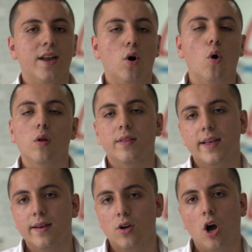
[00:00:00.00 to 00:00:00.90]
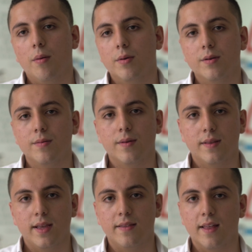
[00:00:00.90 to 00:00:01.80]
and all the
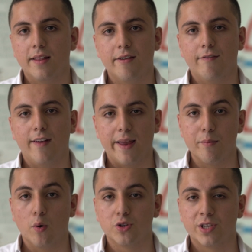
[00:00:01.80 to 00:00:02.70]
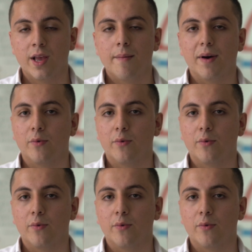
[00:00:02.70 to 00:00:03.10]
common intelligent flight modes.